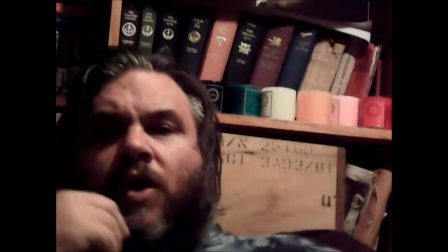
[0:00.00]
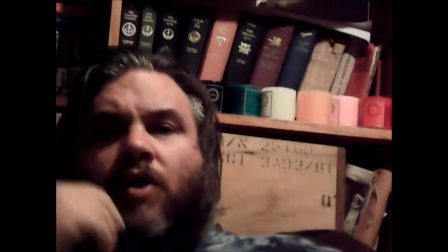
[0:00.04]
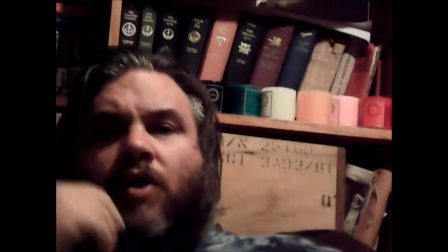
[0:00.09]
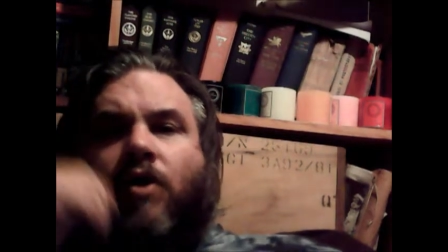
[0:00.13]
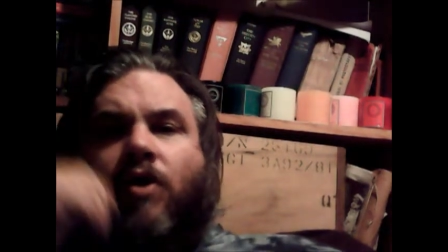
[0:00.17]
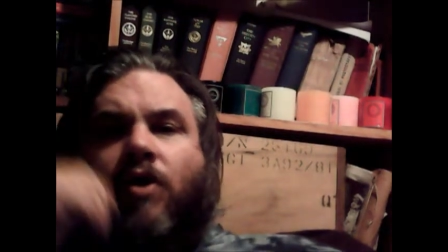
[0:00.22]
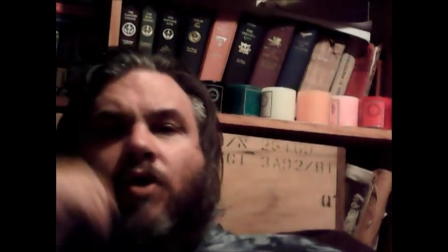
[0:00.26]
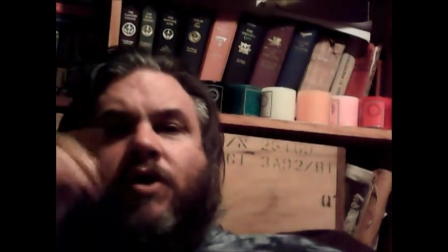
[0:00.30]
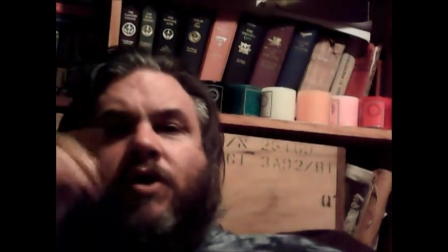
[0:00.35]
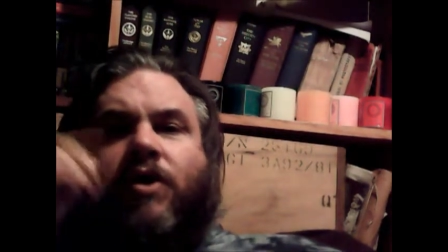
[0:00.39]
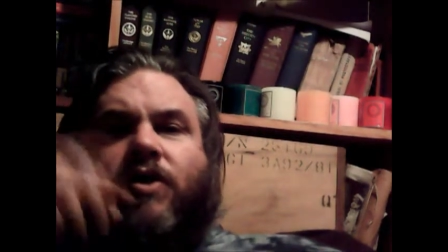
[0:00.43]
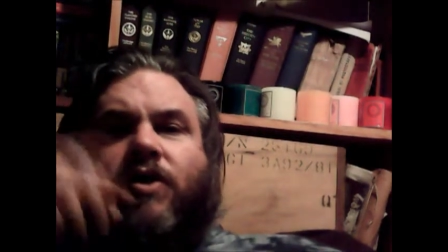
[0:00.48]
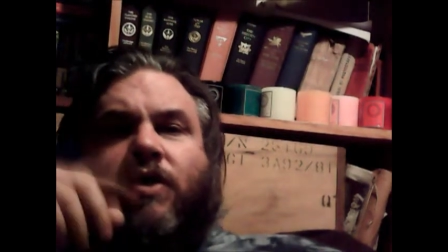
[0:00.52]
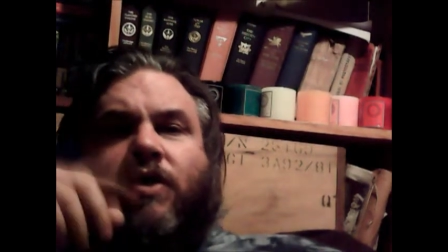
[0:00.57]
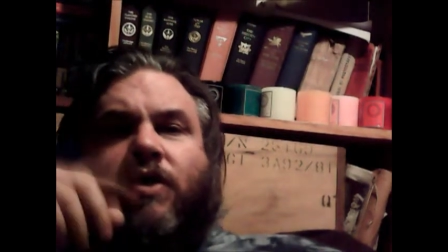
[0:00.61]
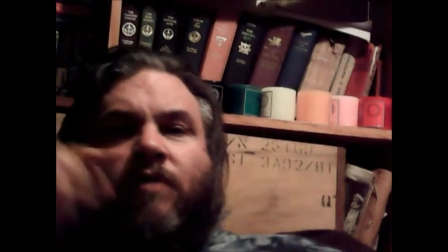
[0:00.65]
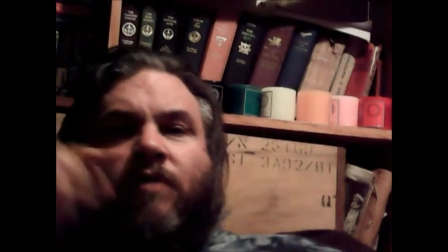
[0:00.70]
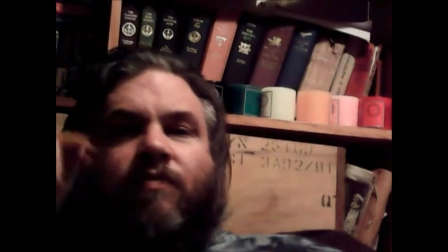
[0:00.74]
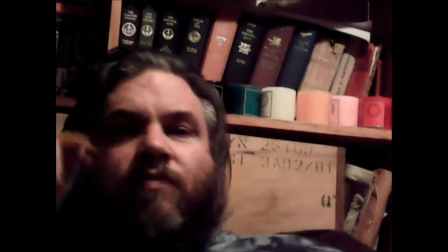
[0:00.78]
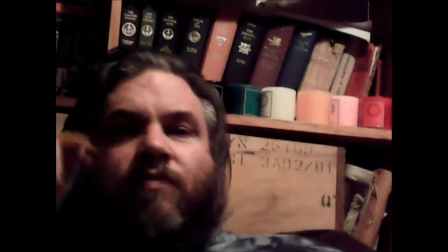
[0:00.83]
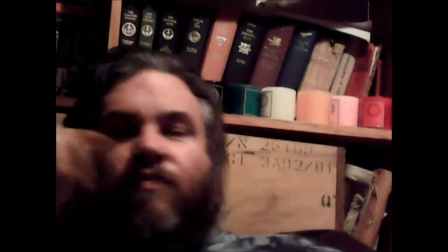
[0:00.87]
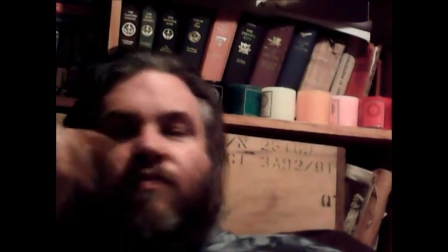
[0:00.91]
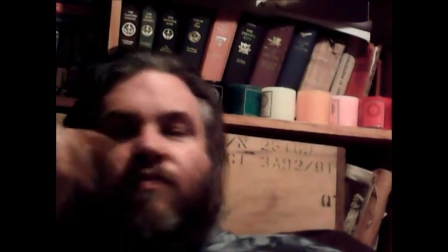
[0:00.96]
not just
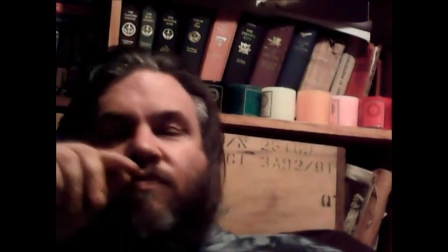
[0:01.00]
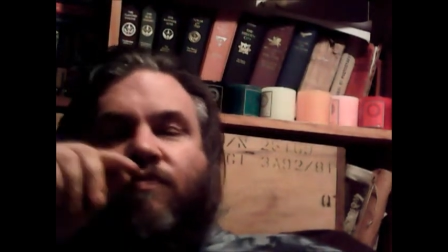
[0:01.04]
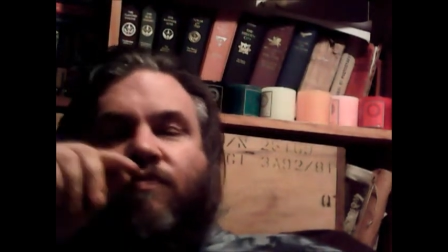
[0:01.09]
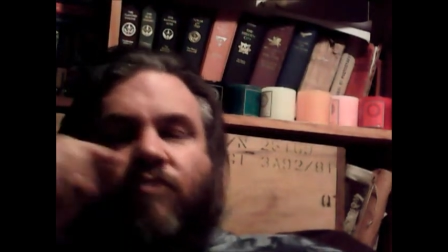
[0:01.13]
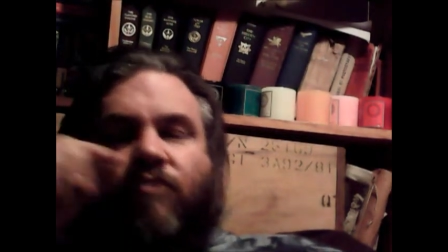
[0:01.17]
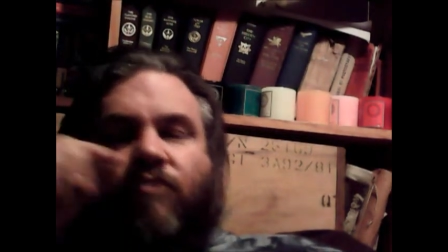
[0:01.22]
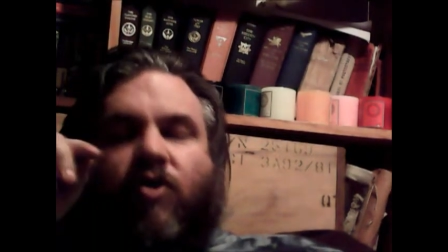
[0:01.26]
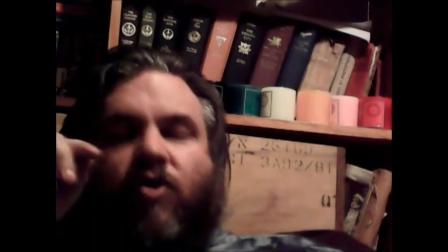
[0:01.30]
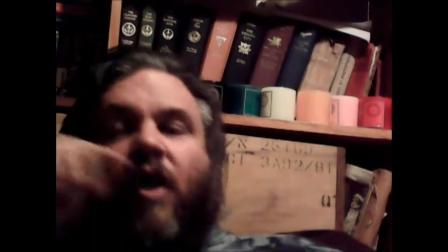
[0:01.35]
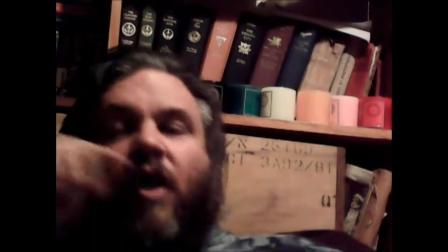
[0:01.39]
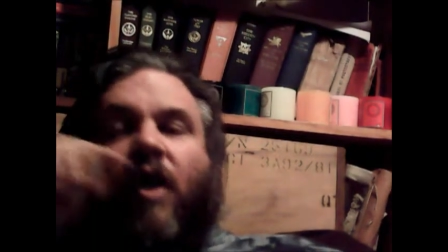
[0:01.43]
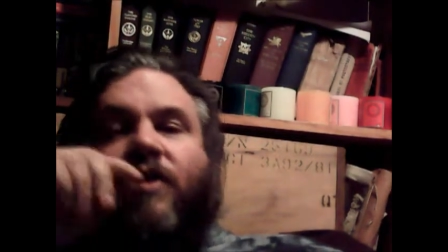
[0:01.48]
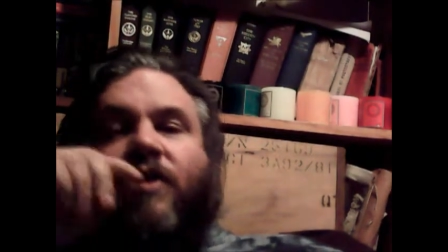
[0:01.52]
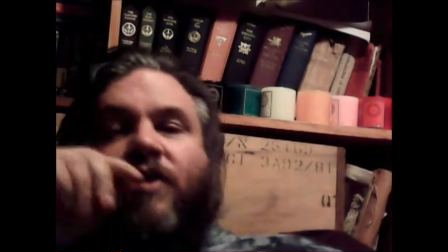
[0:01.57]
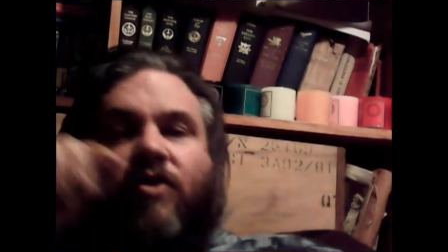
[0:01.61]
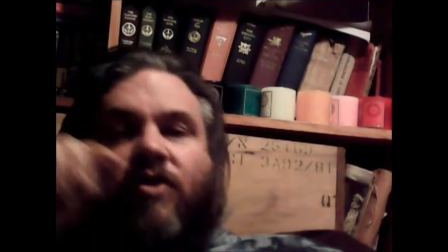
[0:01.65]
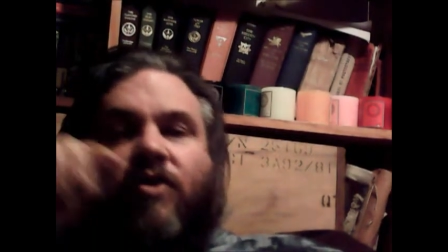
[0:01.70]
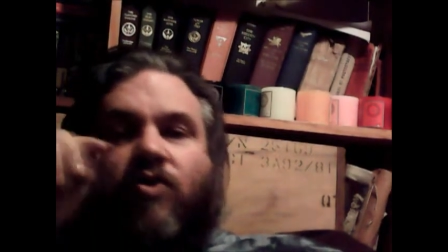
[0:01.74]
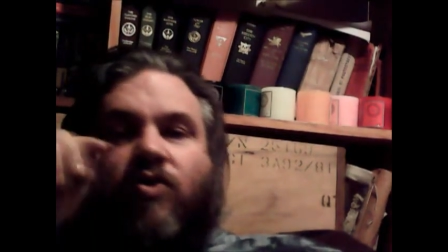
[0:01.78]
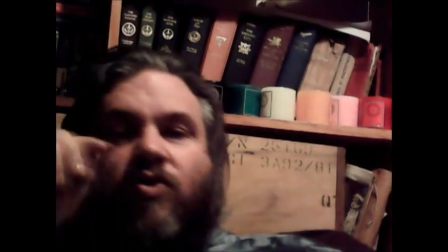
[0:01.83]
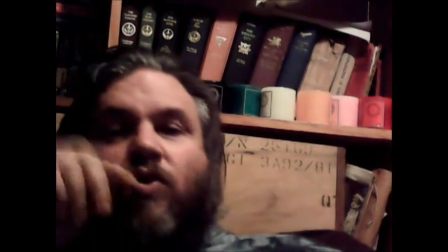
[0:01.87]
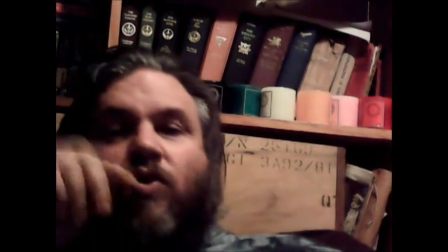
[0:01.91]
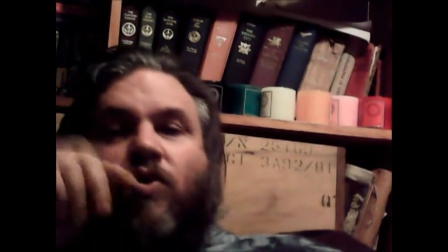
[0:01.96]
in trying
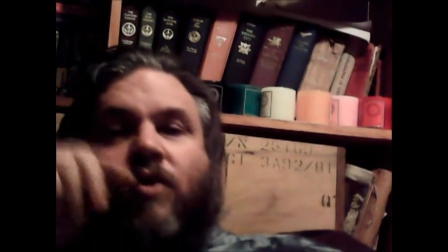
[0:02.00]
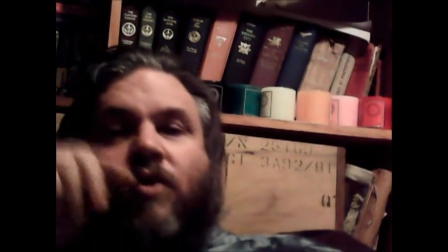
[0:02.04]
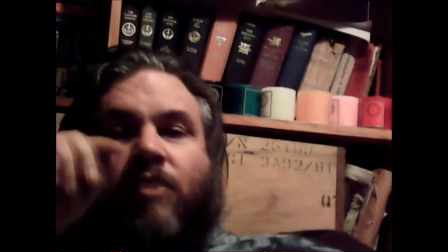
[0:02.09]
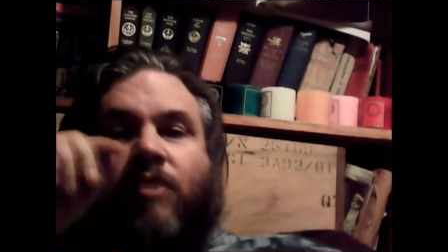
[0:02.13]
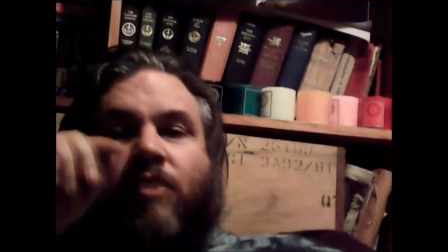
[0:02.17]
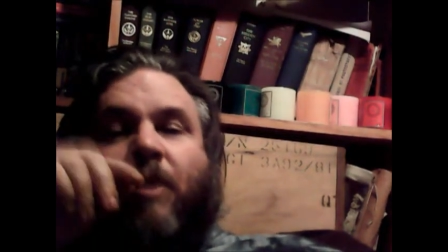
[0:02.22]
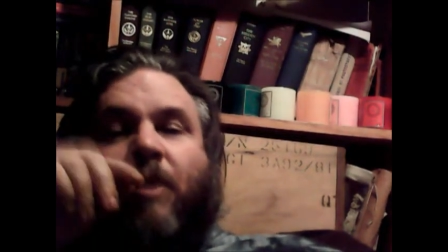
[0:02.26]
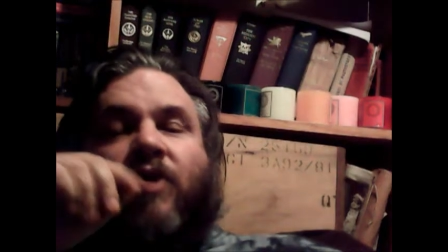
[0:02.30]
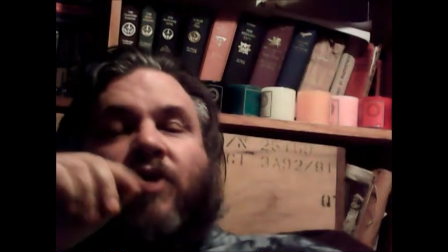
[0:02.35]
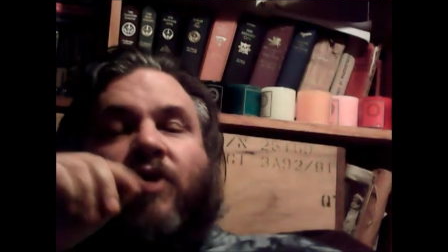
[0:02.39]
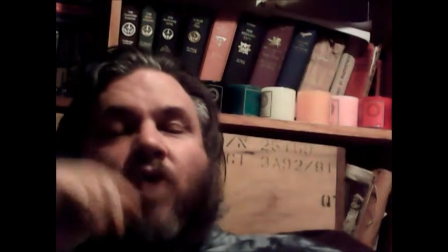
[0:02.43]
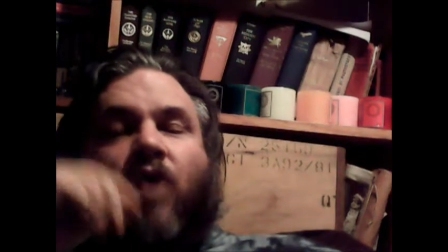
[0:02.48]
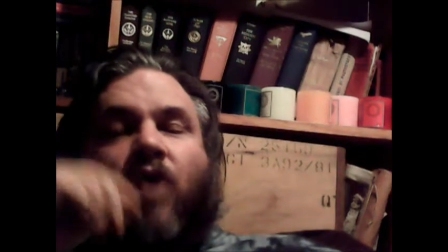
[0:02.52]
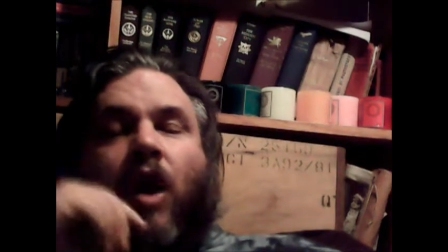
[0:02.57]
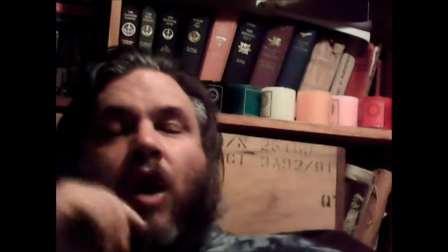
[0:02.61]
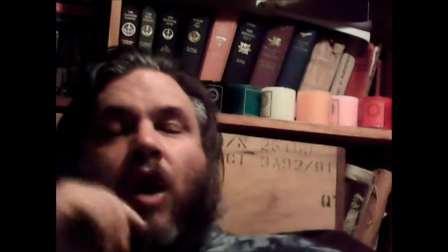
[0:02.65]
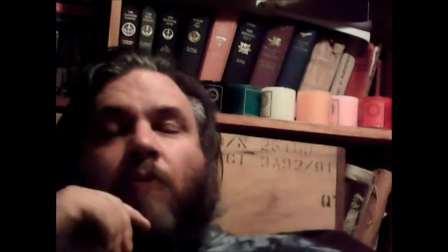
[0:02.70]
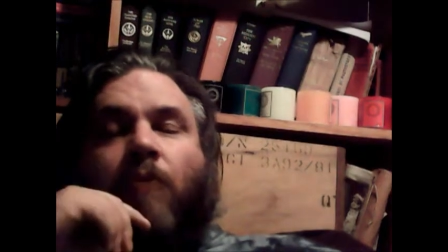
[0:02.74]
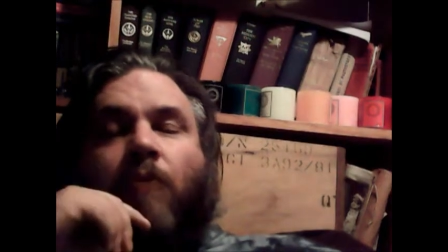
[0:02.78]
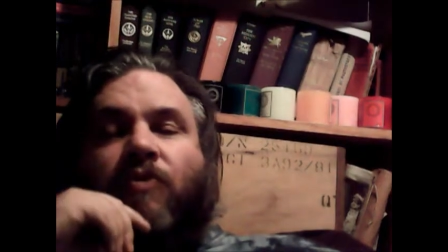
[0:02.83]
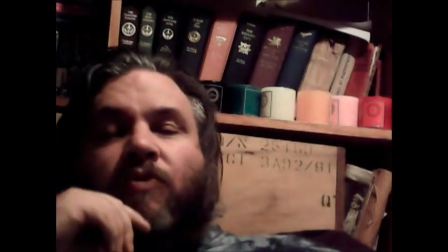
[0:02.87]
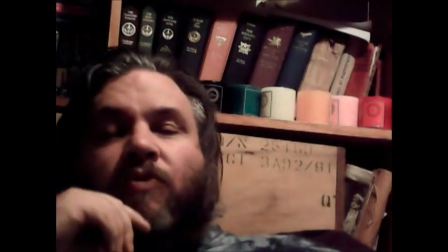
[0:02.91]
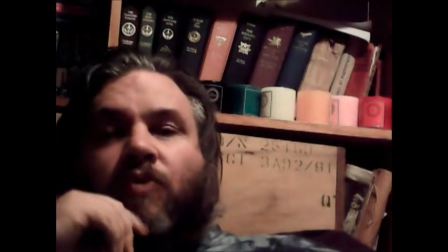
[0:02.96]
to ta- spend
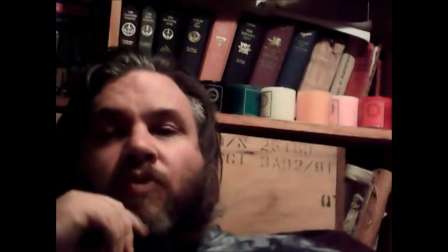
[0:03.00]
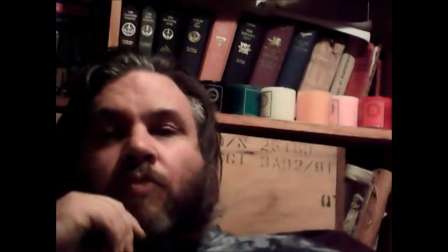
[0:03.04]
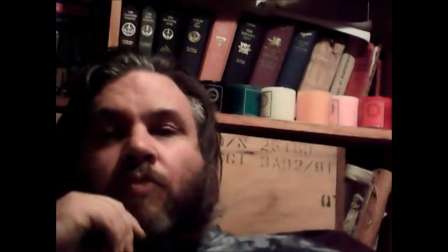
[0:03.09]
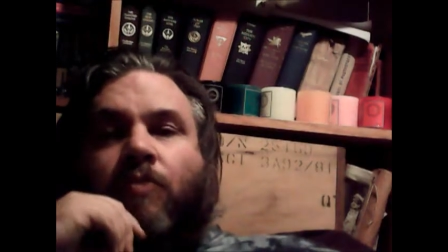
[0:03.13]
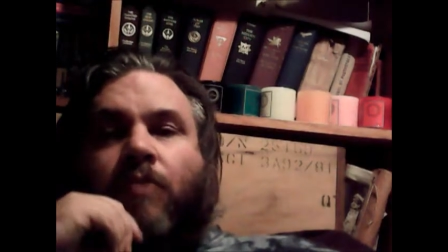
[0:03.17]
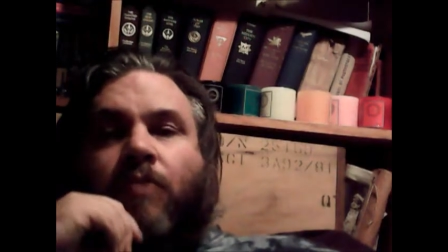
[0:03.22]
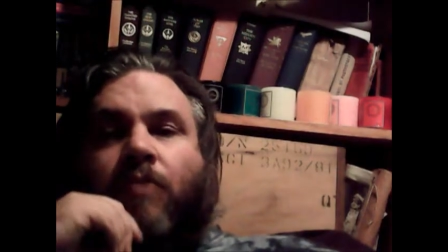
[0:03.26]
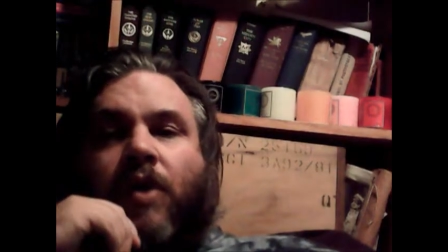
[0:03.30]
time with them,